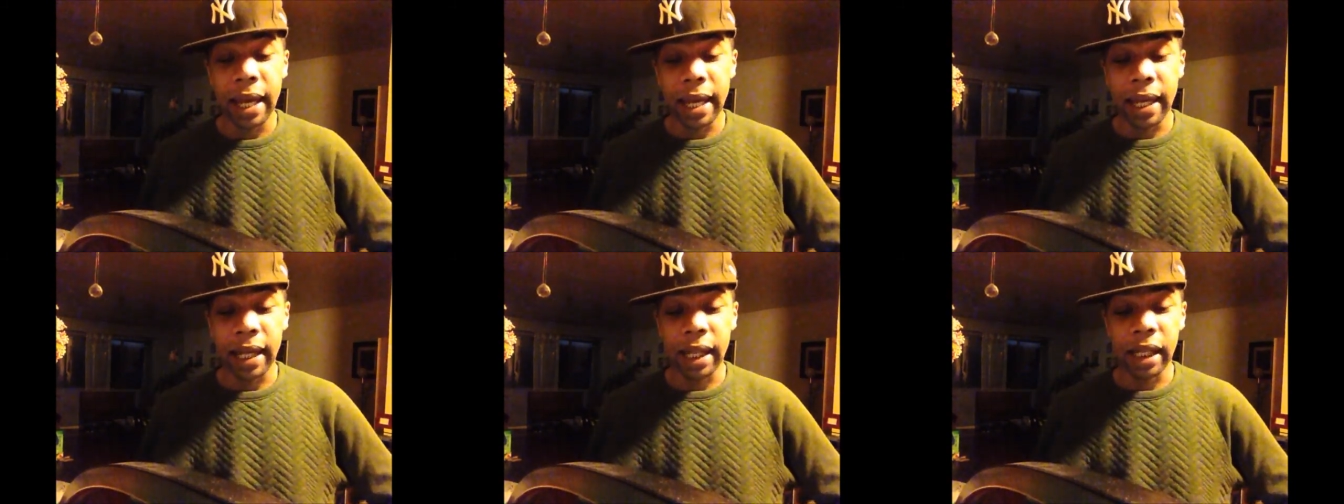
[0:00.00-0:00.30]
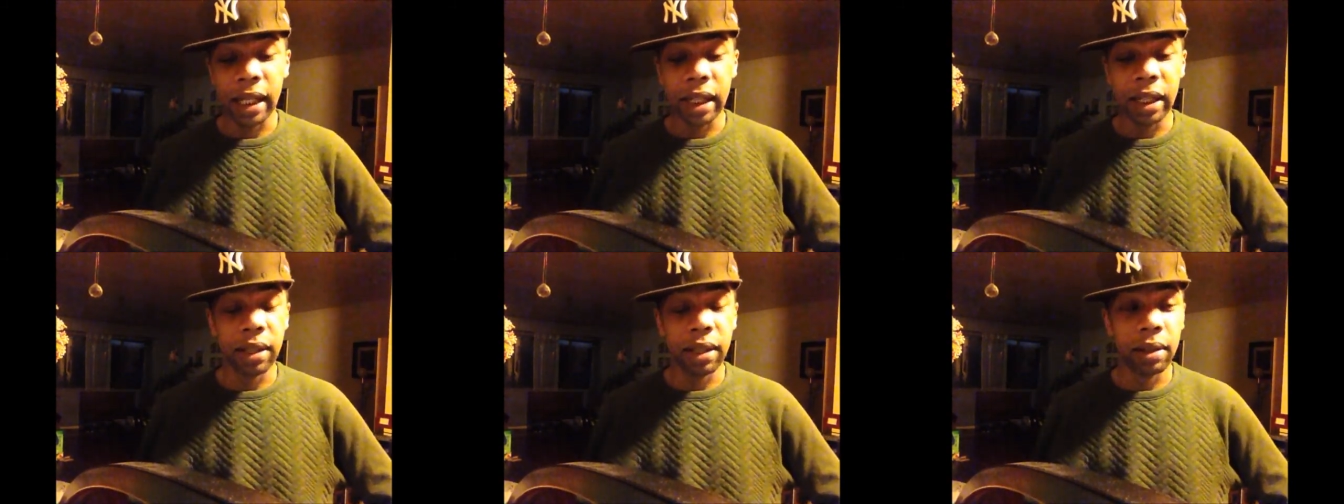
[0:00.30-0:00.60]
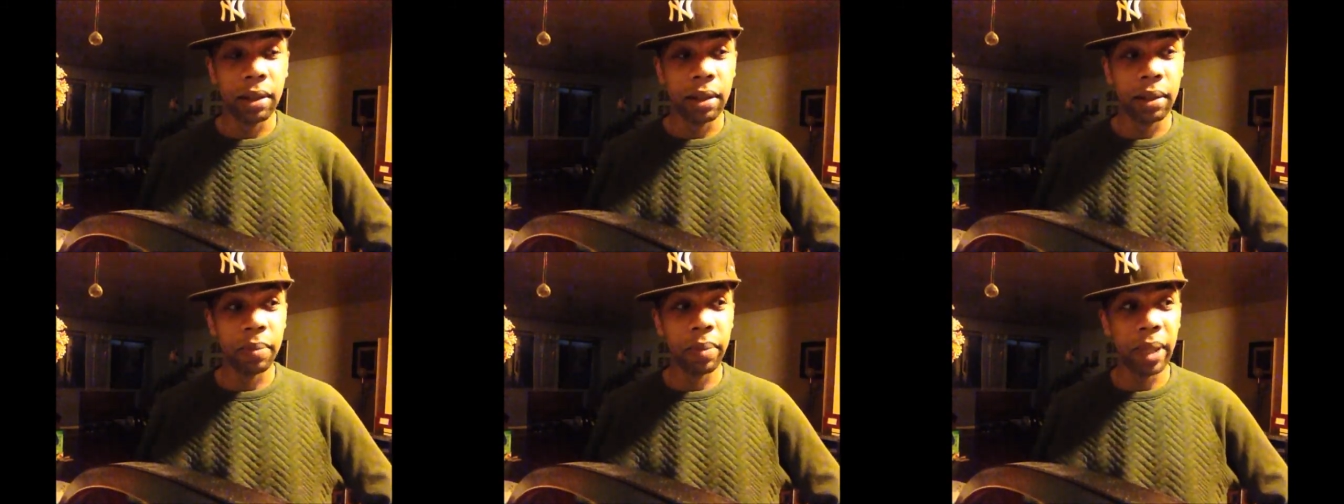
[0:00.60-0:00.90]

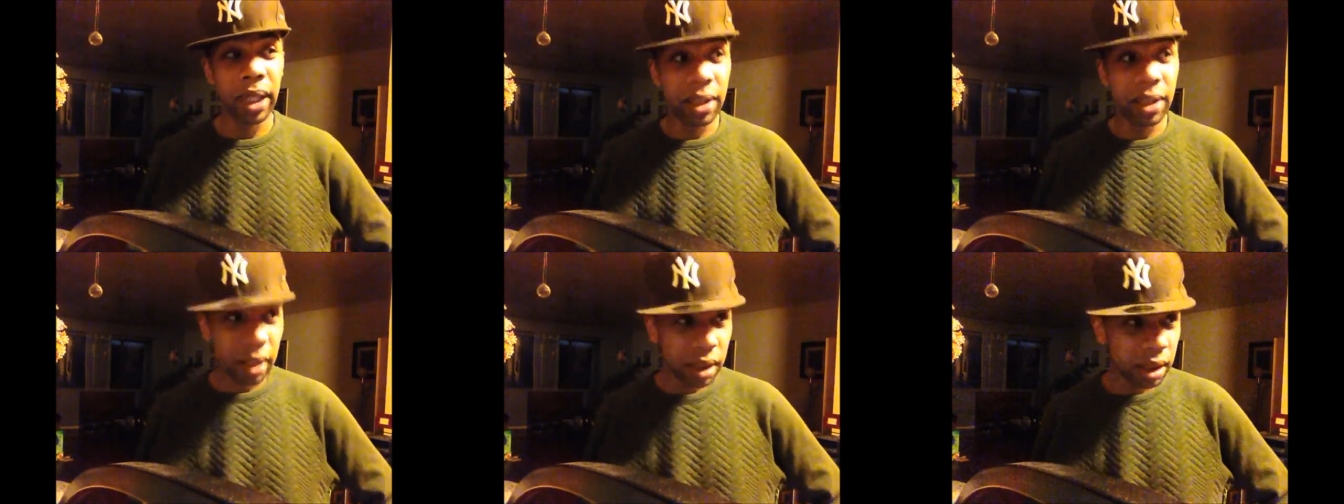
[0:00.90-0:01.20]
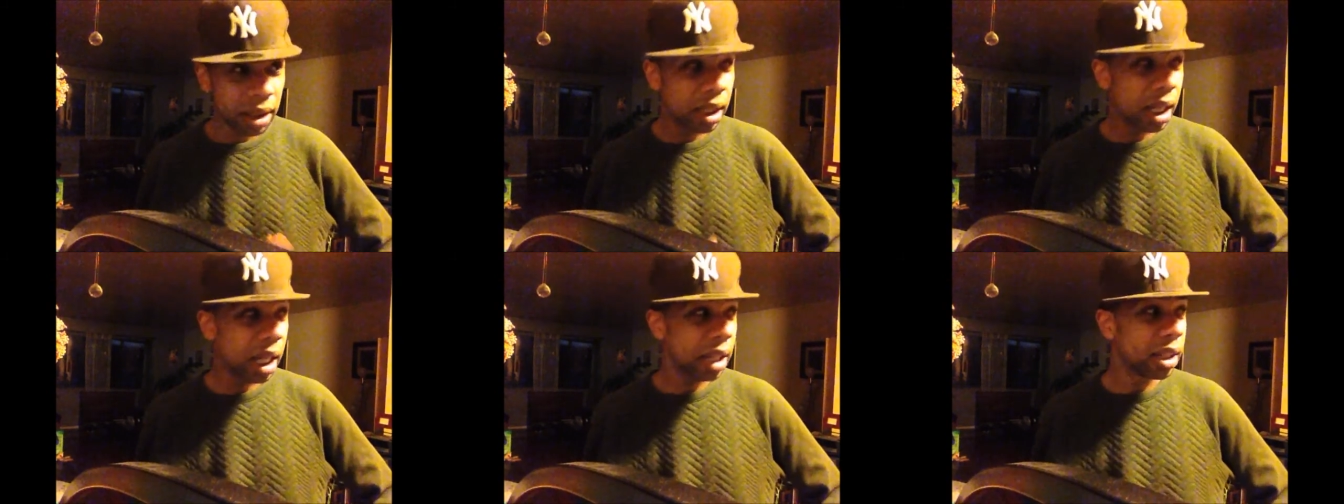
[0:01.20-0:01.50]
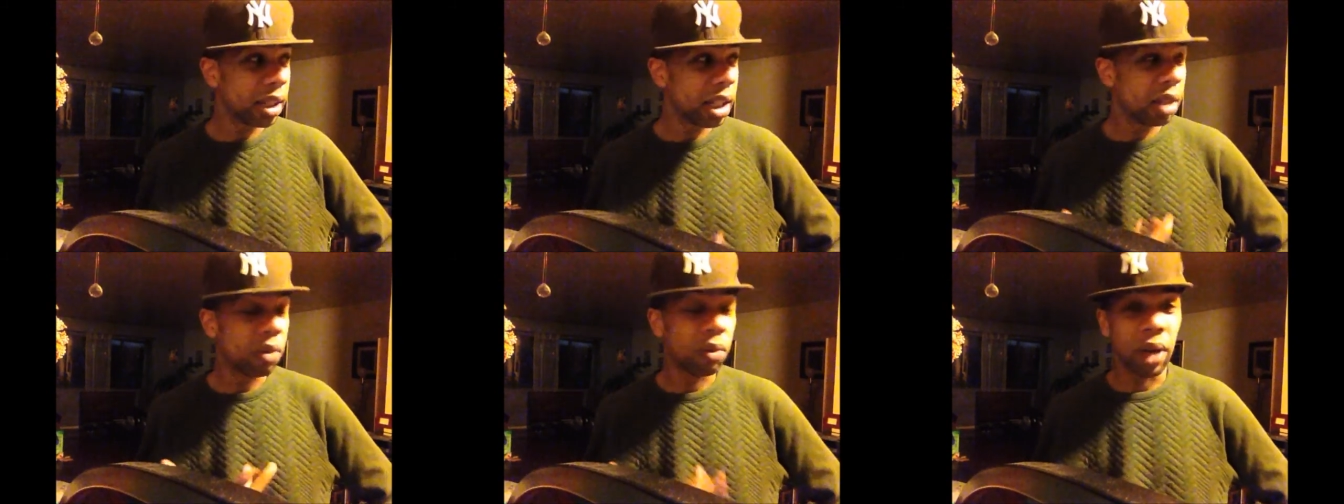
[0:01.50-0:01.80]
and basically, I
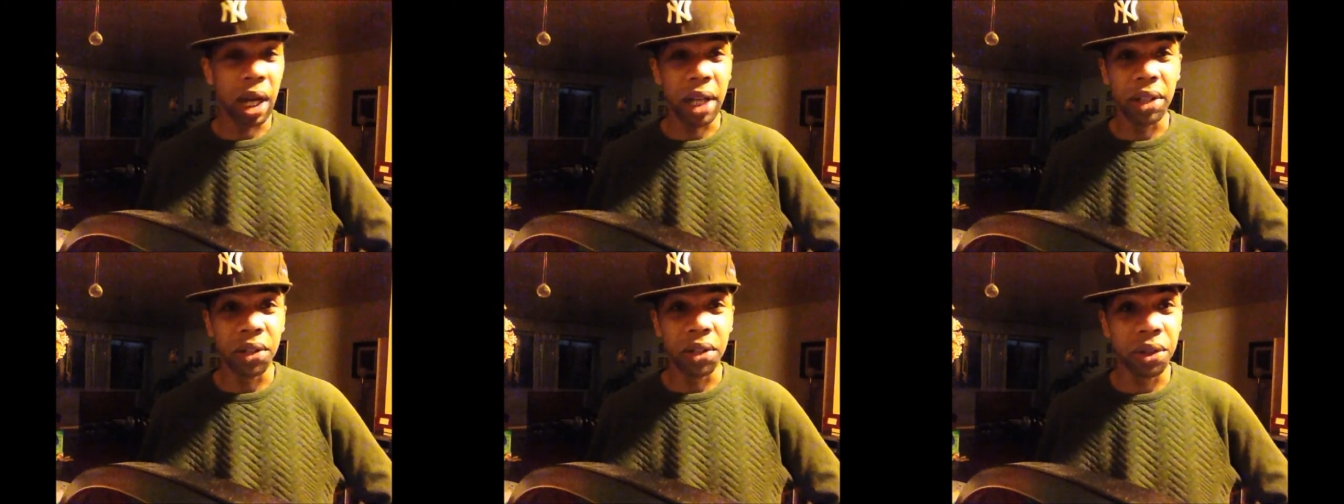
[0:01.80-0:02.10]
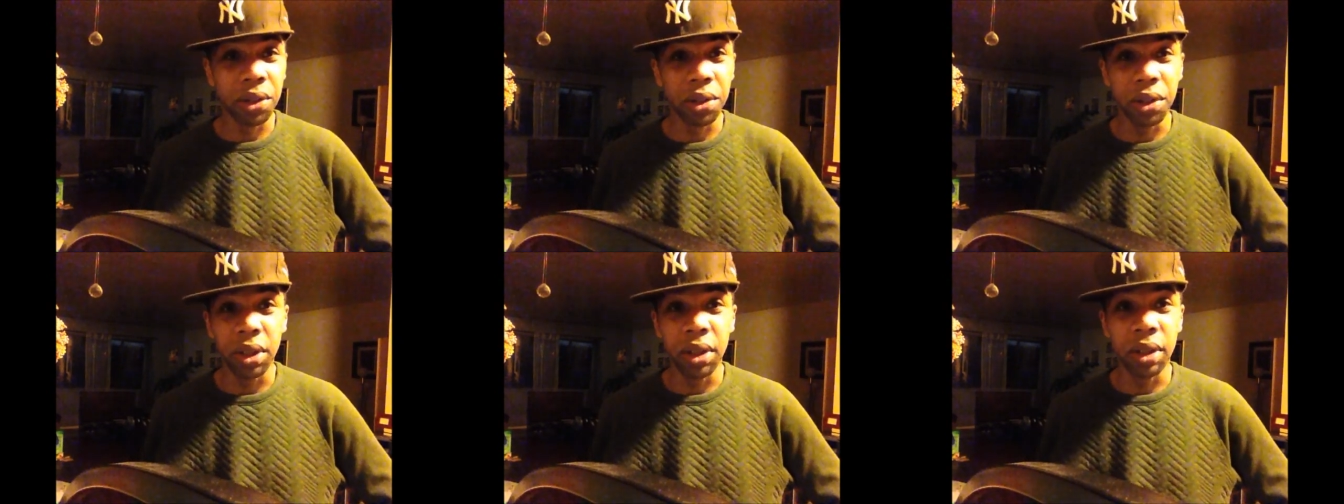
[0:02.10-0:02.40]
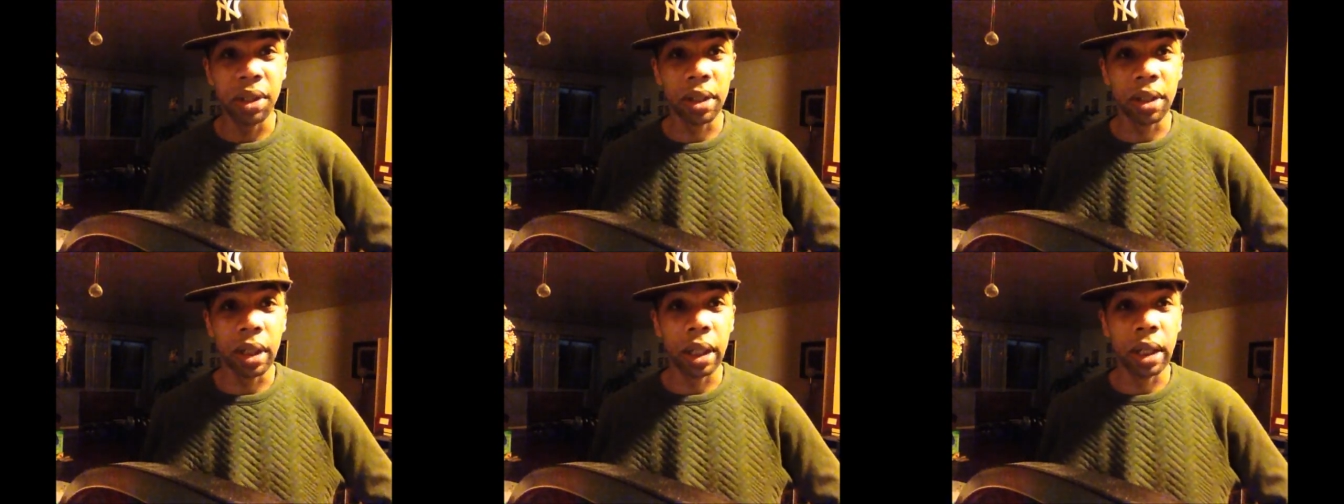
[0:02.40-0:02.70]
think Roger is
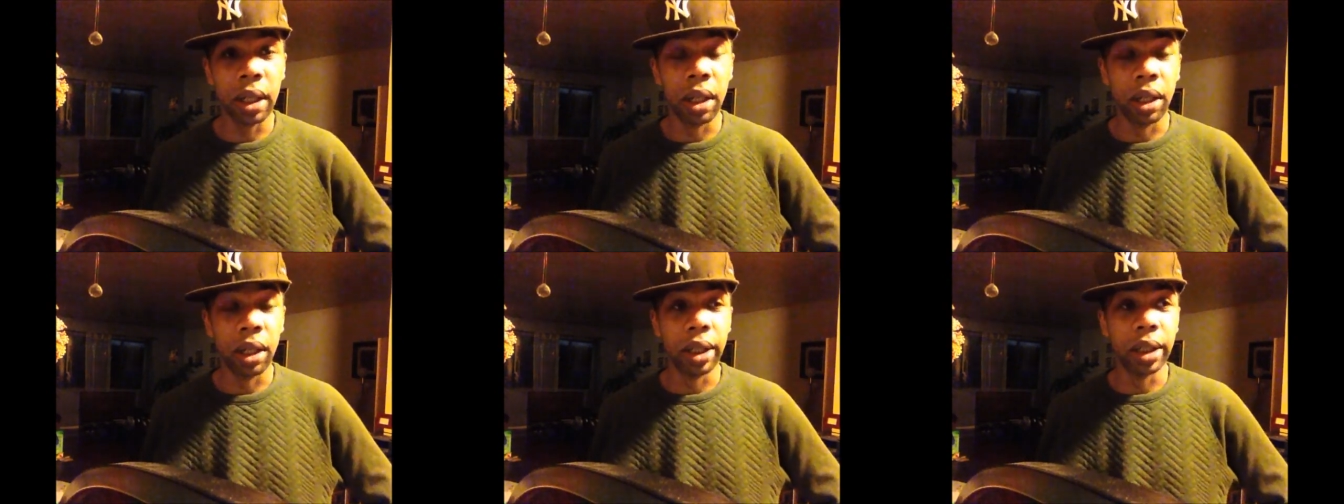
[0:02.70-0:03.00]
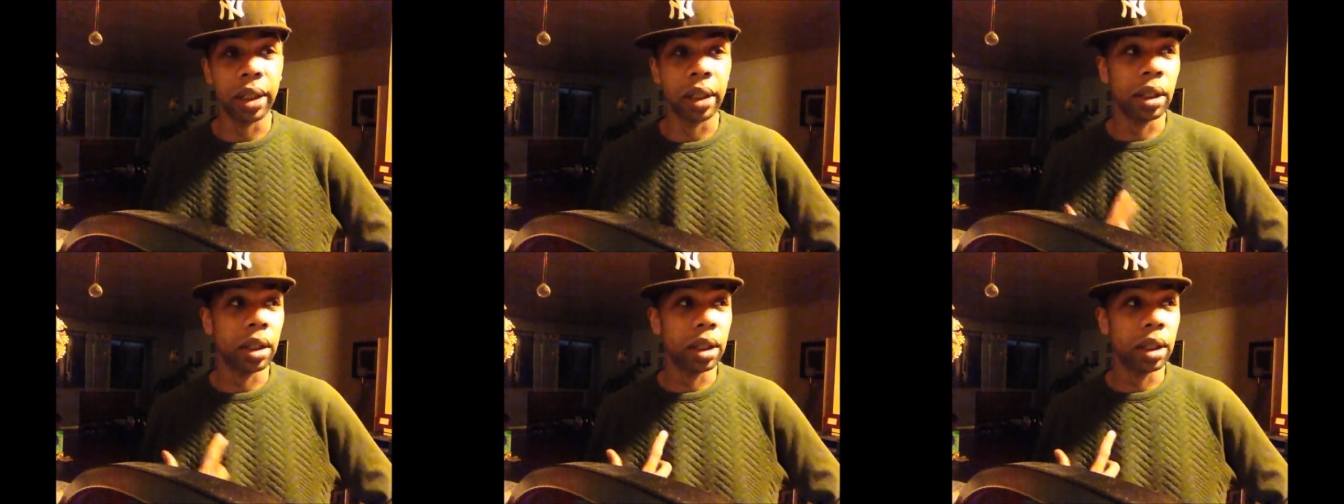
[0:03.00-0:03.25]
just on,